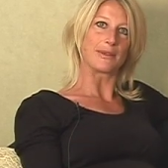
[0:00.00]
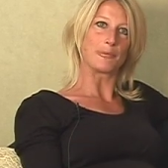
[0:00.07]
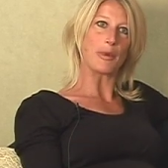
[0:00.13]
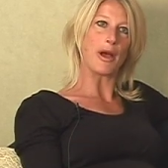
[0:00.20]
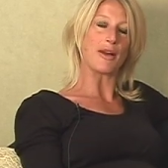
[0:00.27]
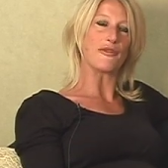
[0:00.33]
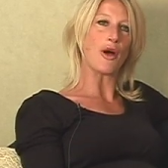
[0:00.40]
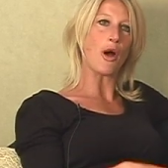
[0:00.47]

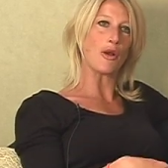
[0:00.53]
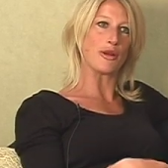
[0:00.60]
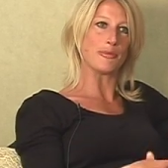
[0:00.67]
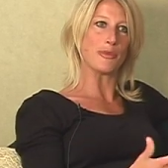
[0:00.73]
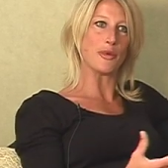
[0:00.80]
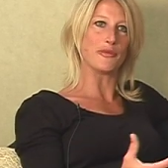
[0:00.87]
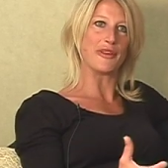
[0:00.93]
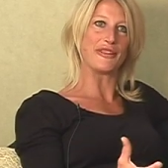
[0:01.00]
part of a horror
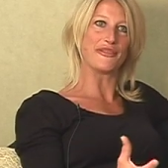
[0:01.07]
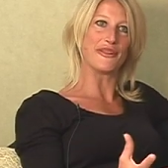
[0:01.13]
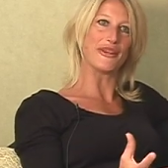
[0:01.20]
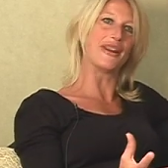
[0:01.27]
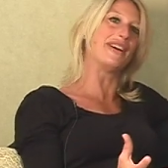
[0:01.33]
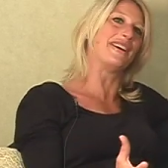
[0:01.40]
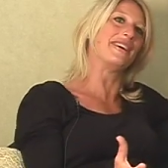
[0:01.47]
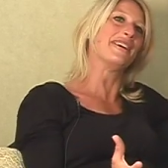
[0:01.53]
movie
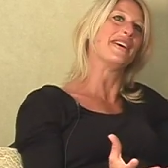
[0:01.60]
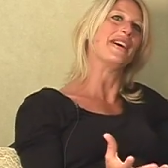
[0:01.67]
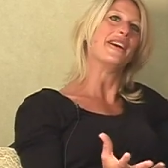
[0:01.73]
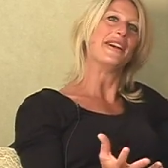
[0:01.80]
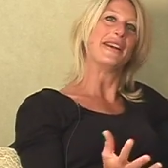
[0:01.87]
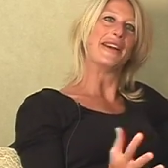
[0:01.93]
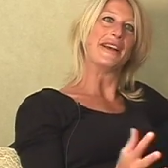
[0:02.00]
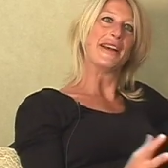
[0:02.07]
for
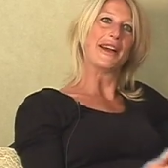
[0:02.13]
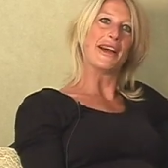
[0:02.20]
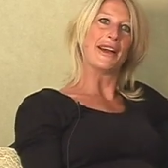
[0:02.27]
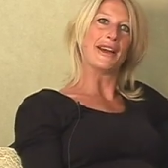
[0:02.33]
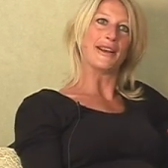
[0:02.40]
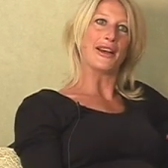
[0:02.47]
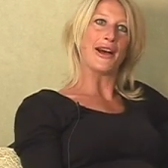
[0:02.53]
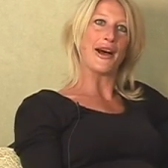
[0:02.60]

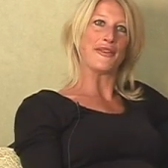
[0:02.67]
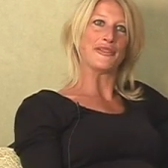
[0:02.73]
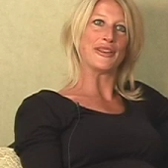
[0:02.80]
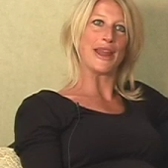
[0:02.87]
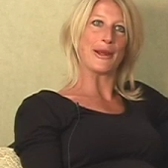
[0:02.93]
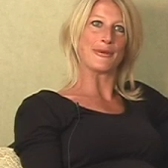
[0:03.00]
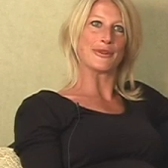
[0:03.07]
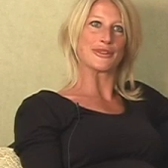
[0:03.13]
half
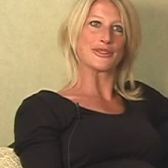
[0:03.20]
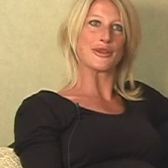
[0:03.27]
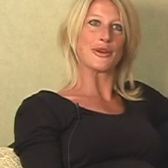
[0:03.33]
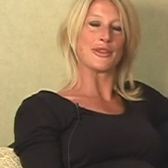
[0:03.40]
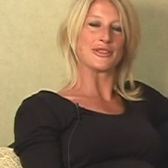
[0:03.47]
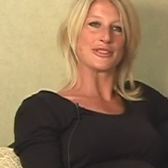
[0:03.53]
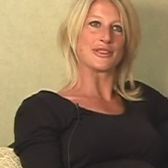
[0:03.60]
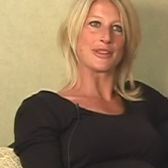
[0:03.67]
an hour or so
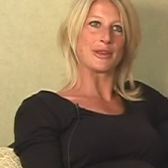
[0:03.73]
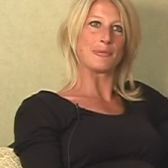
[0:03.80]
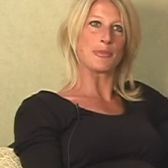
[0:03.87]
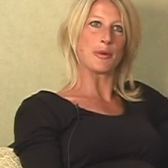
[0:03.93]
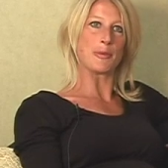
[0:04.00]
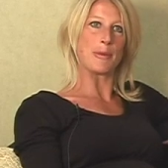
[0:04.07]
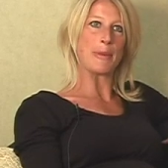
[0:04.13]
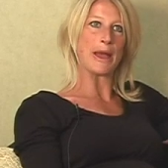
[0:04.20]
until they
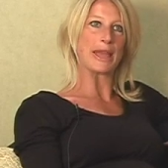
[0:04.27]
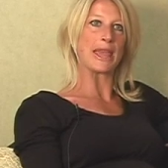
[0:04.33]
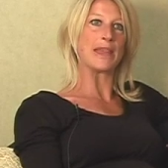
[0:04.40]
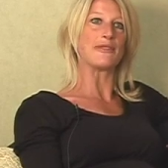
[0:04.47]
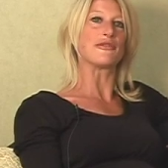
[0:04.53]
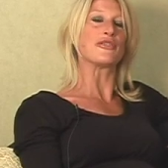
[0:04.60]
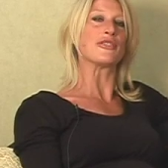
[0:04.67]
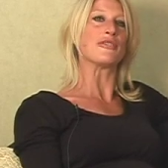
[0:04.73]
put me back
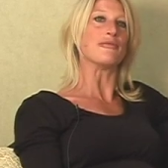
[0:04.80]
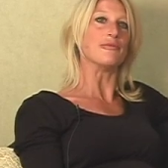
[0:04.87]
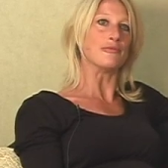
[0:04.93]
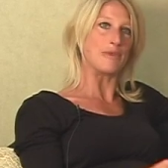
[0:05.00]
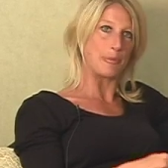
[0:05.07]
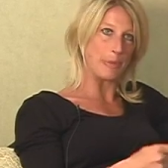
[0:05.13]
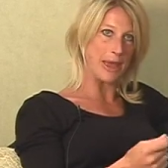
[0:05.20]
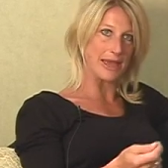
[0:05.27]
in for a
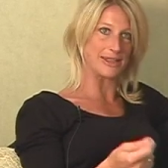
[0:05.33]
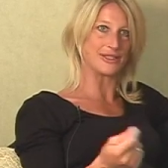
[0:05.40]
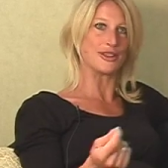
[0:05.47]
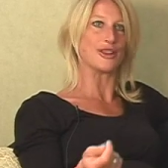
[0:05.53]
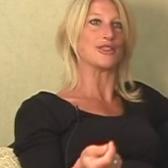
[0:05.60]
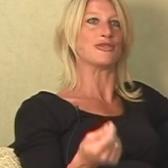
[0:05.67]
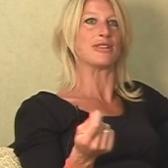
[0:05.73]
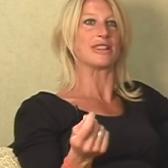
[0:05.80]
repair
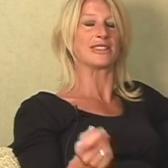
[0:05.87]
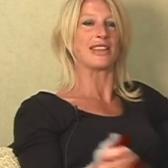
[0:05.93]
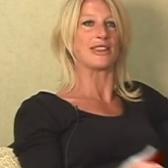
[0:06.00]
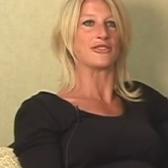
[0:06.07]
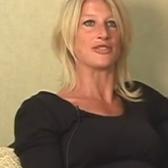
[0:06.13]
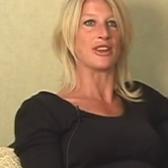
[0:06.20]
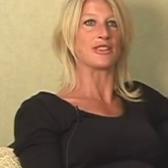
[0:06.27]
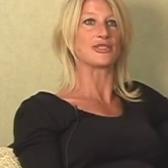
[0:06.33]
surgery,
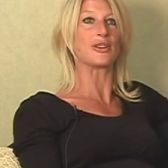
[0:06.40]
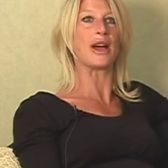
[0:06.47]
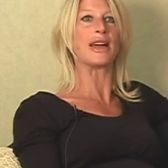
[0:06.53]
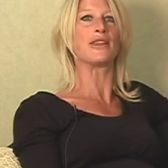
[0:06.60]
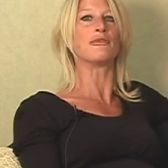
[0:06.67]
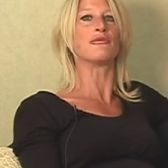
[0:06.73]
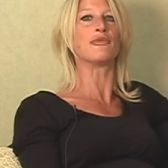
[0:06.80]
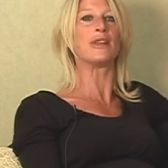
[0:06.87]
etc. So I
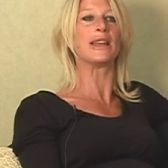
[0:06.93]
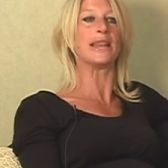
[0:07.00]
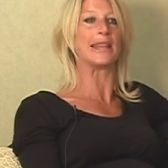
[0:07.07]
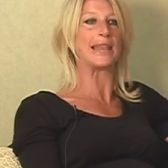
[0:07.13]
had a really